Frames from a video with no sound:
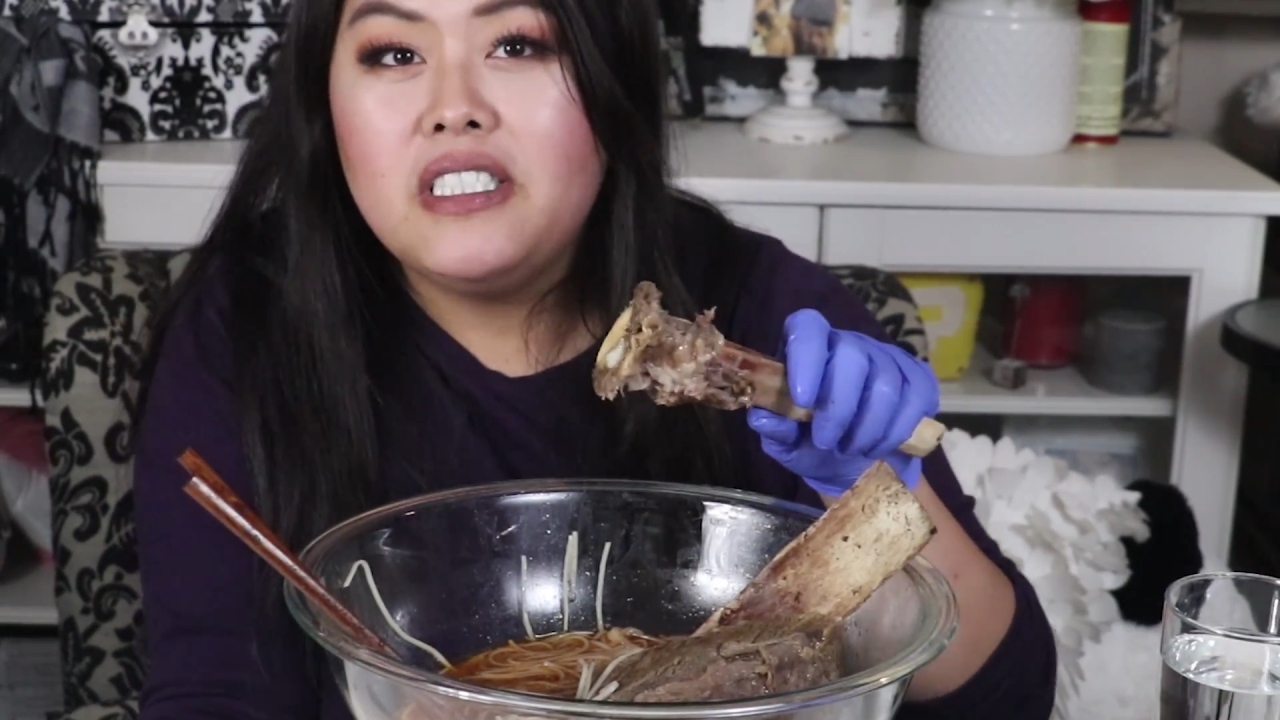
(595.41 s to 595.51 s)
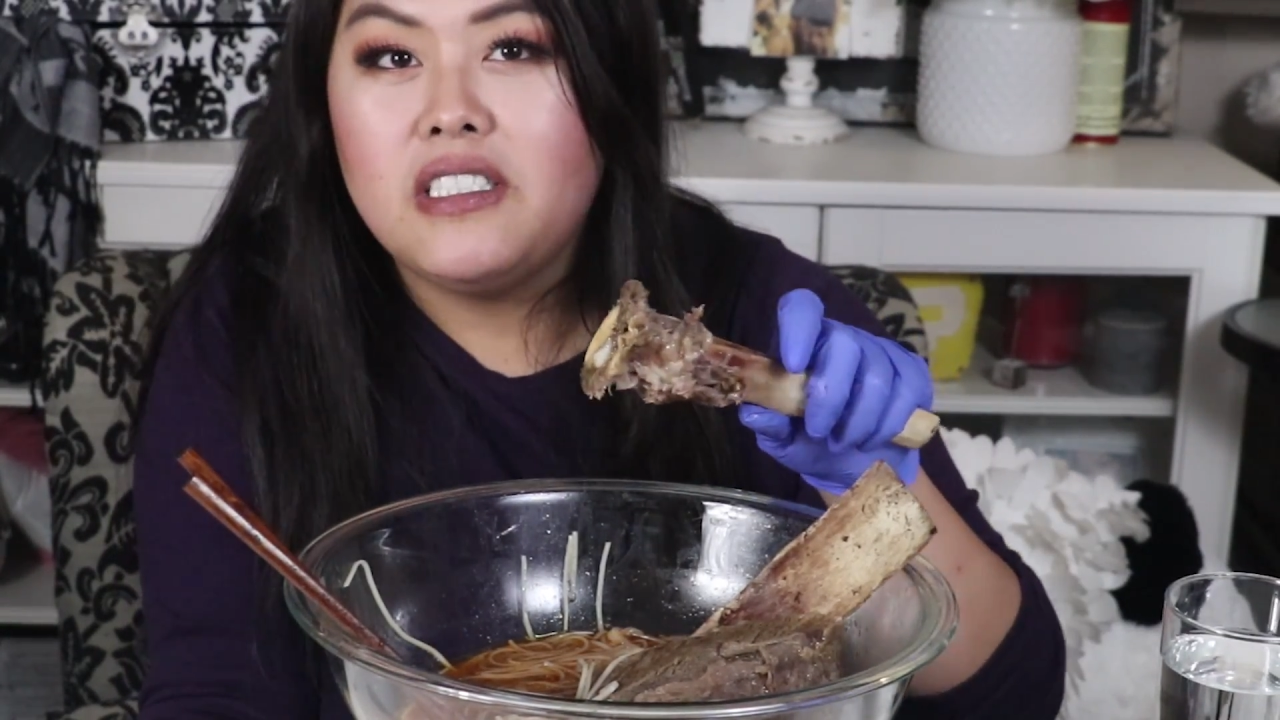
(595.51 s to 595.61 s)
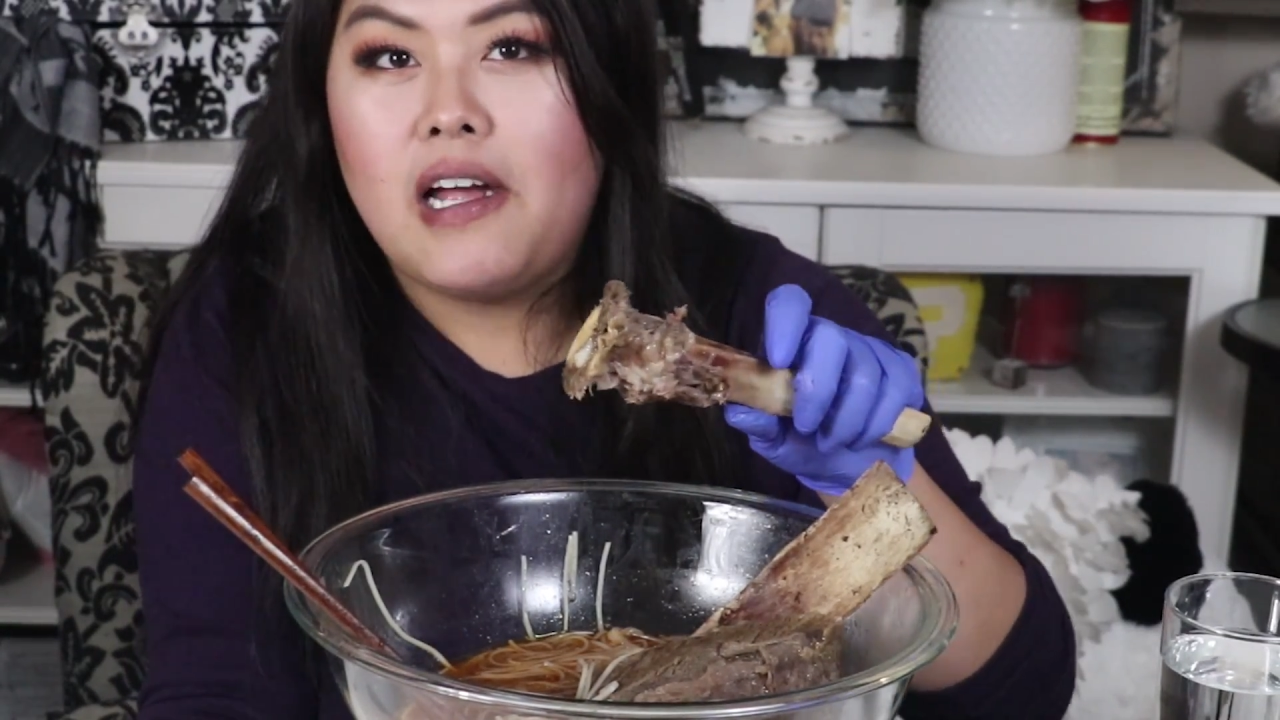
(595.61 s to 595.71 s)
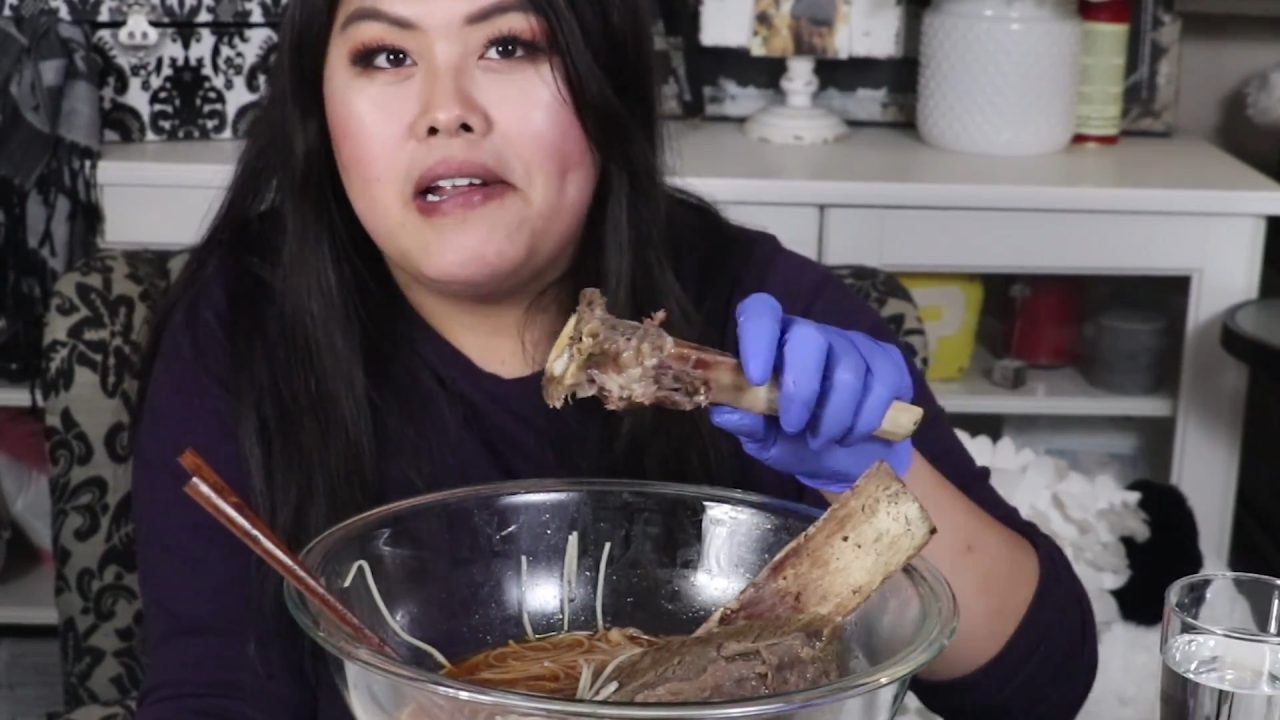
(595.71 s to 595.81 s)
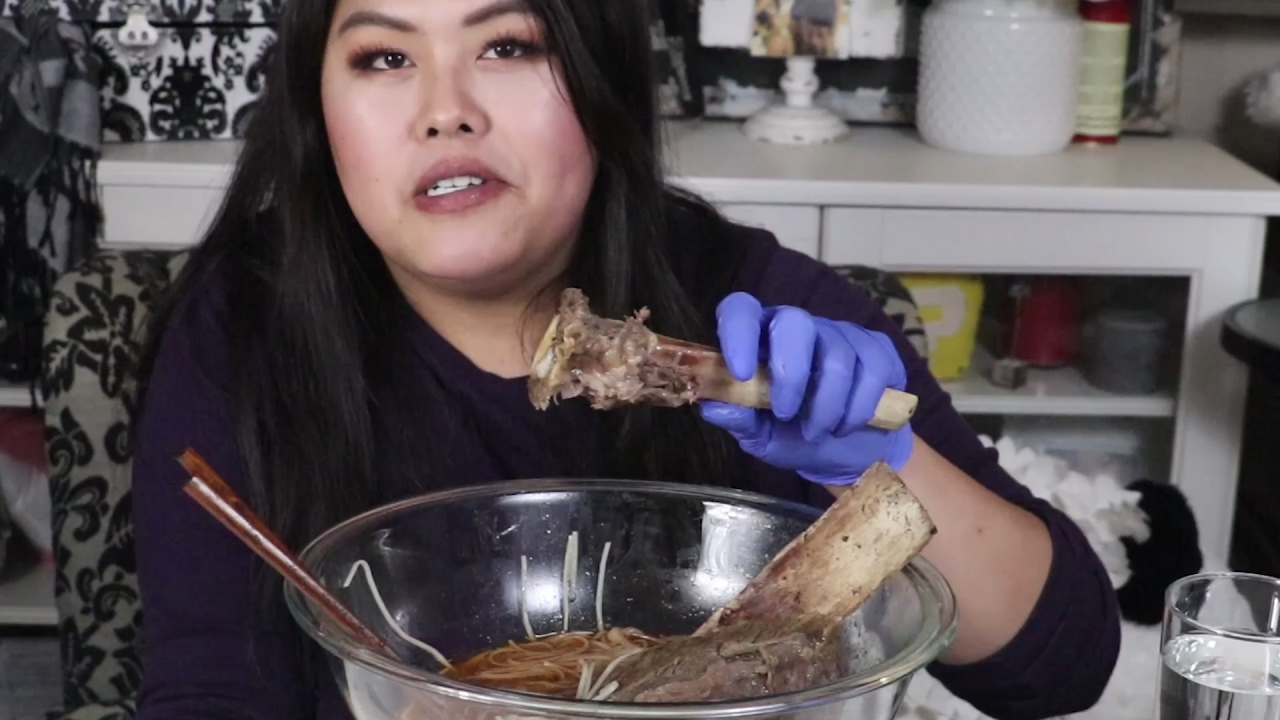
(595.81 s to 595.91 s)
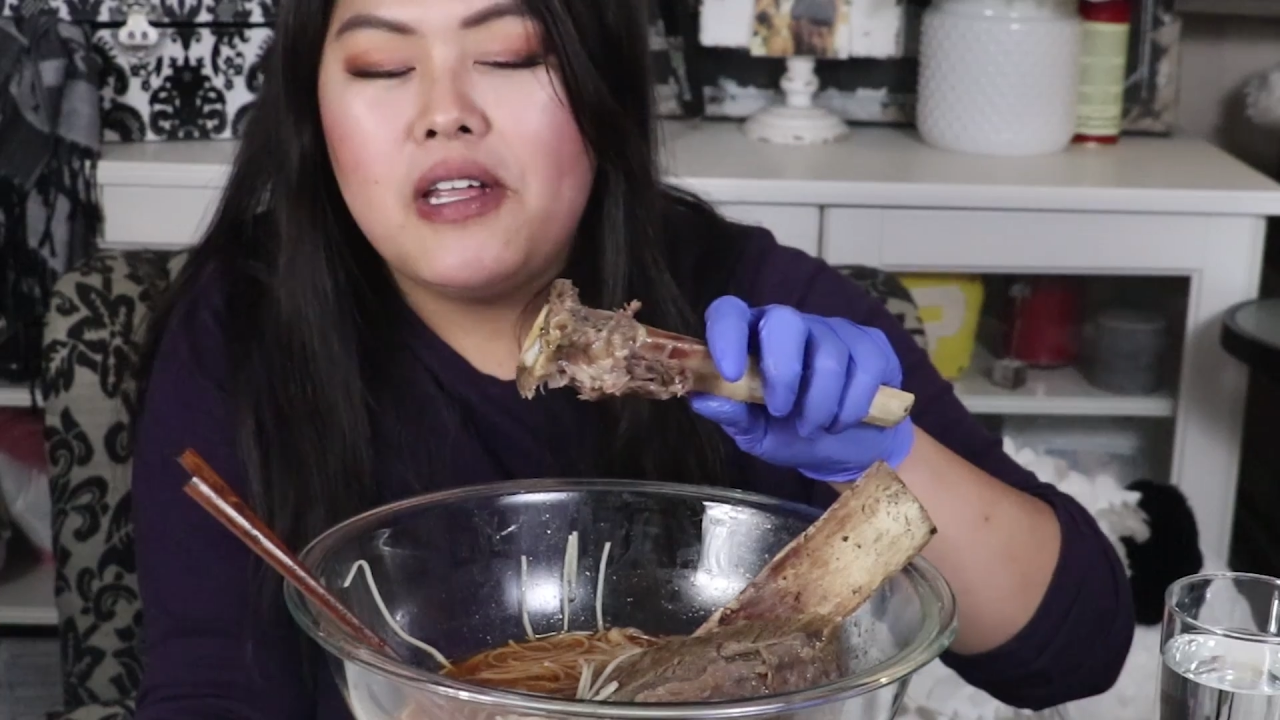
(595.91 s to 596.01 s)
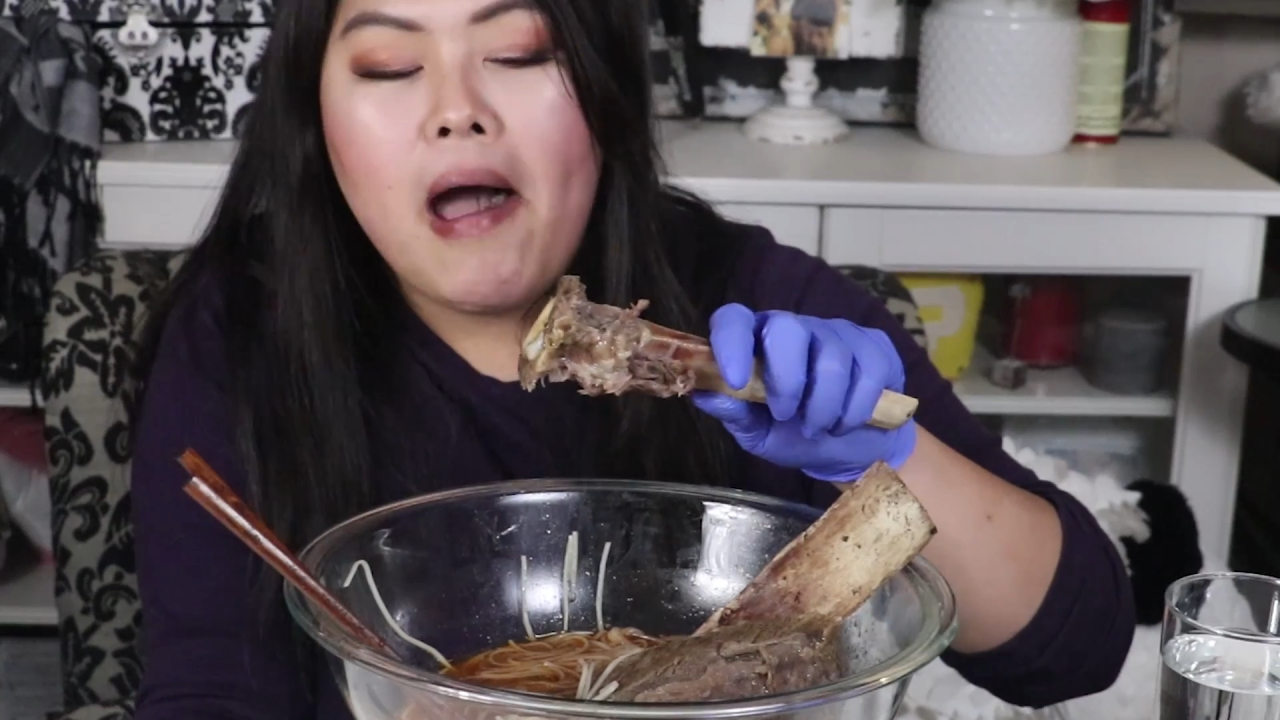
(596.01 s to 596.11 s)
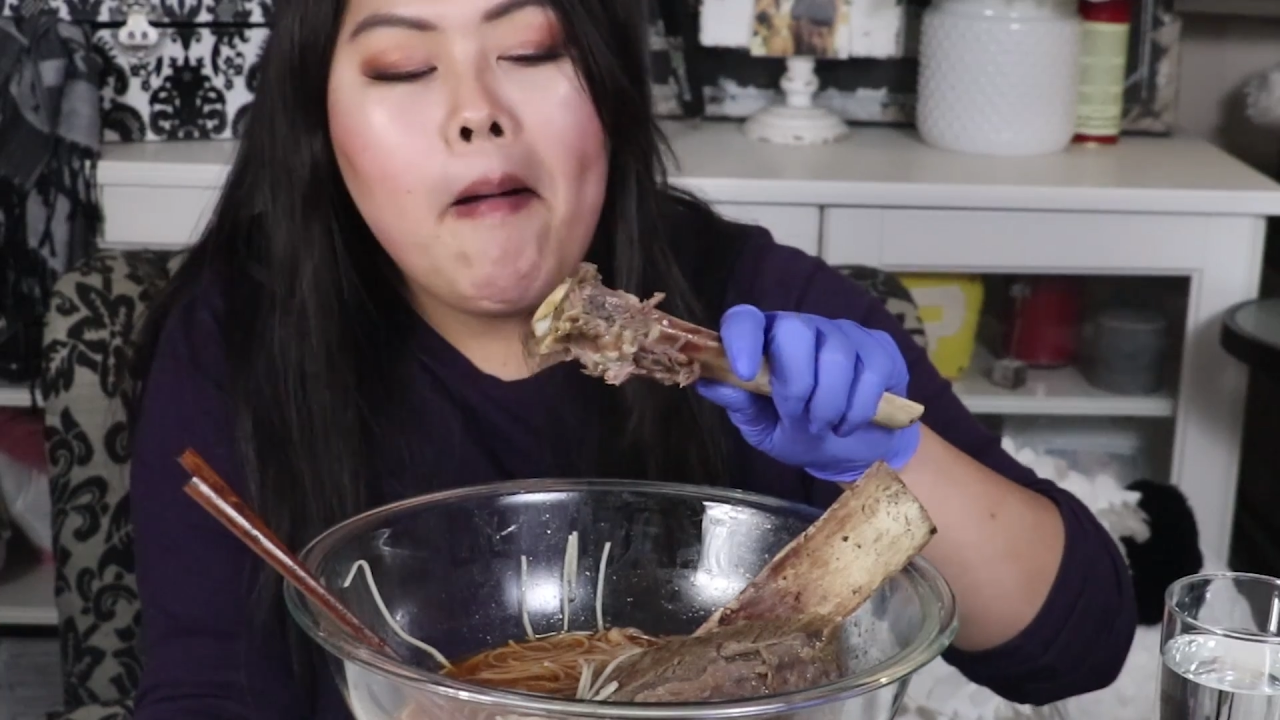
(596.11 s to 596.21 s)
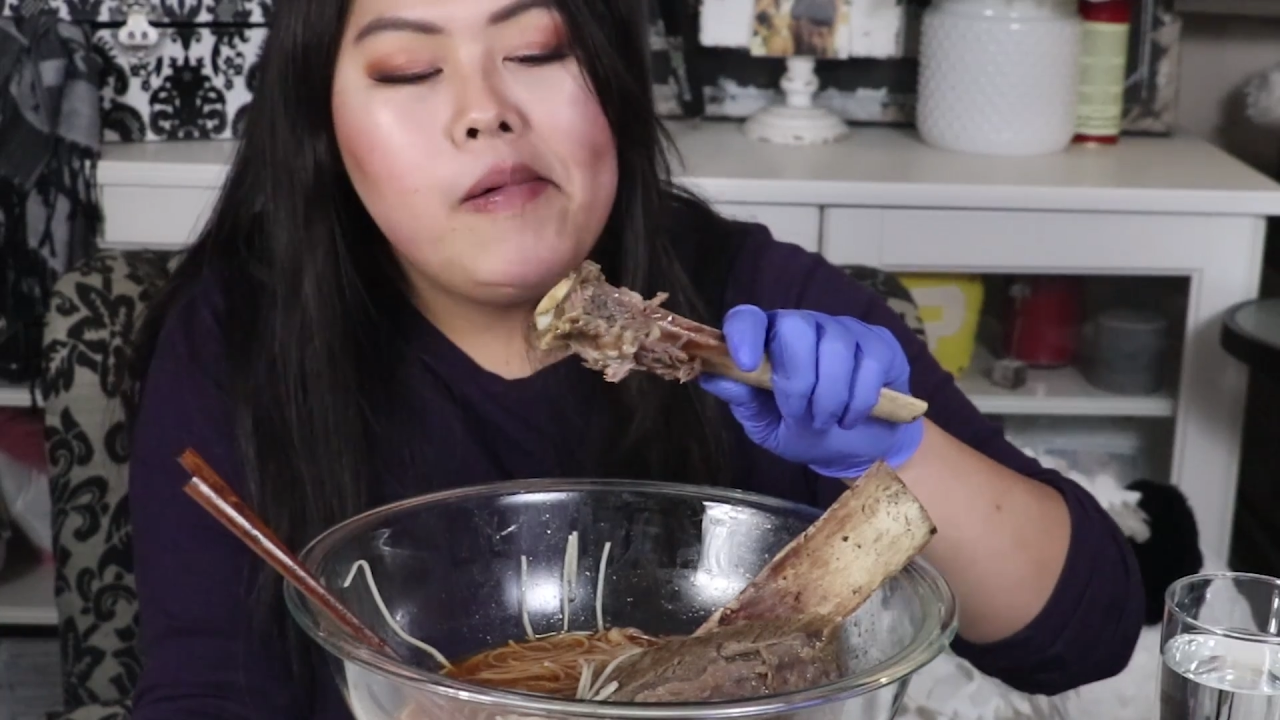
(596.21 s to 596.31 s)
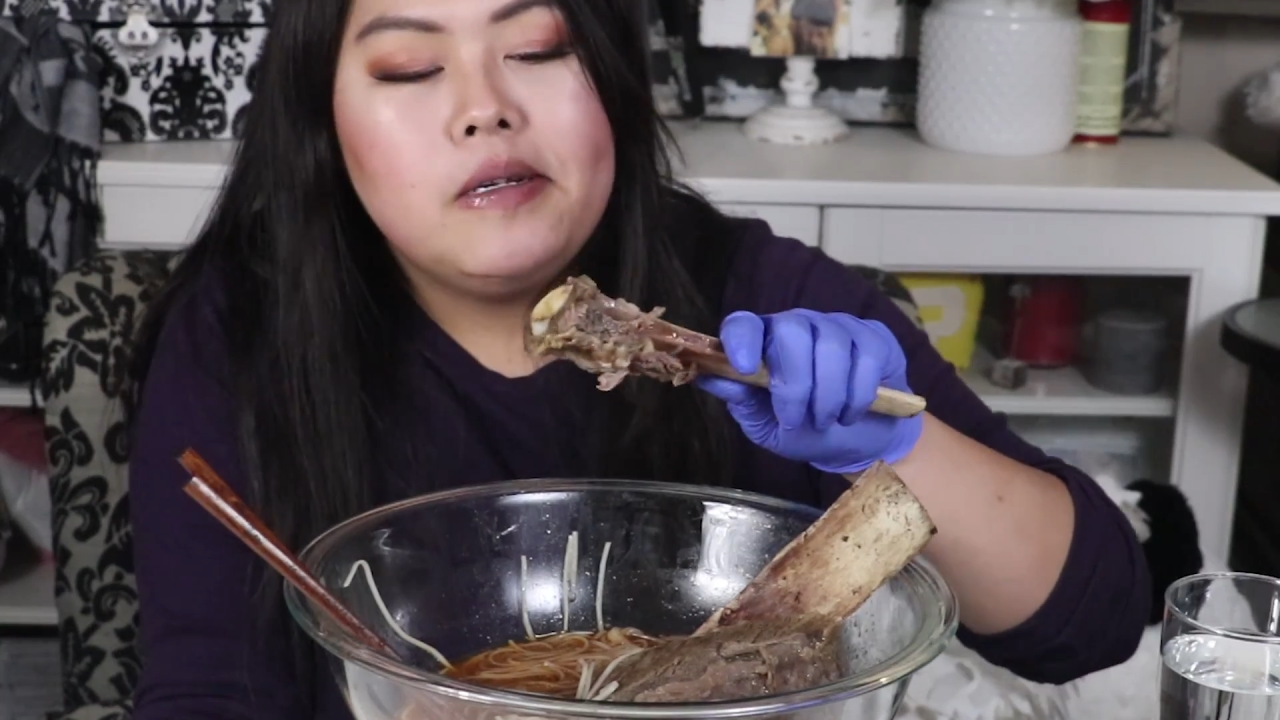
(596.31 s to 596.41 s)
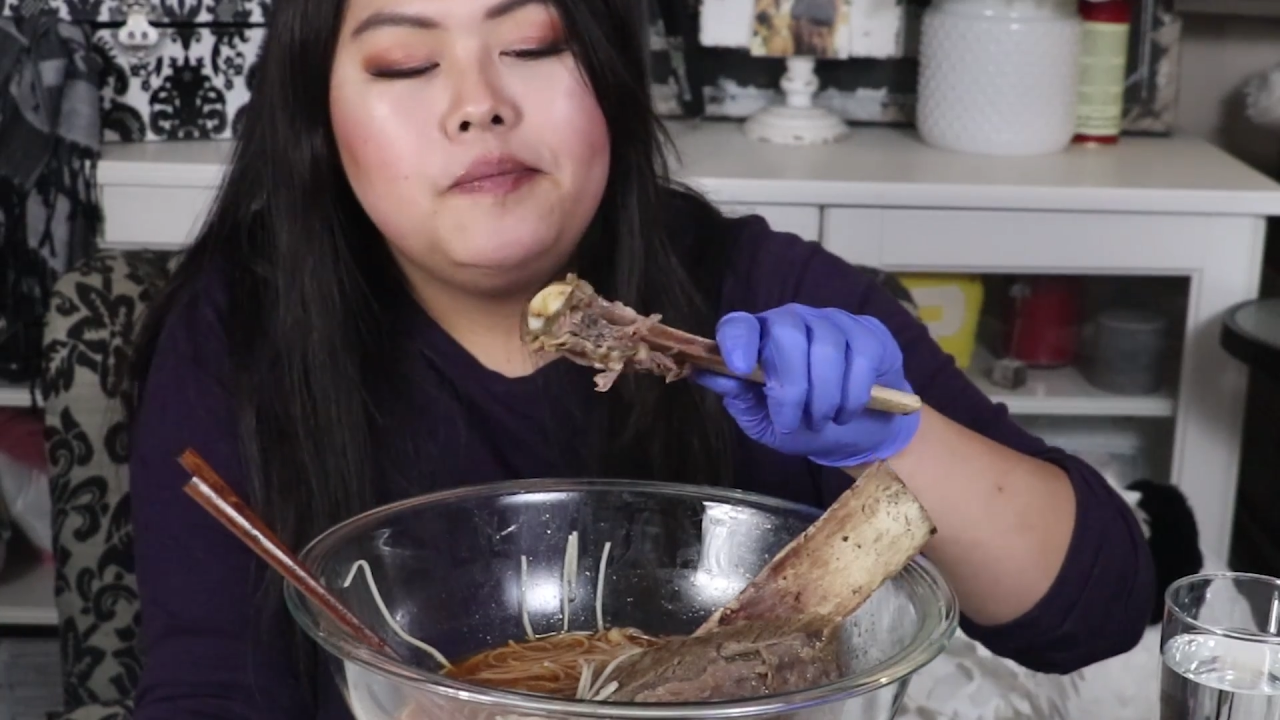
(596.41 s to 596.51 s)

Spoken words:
he's not into that.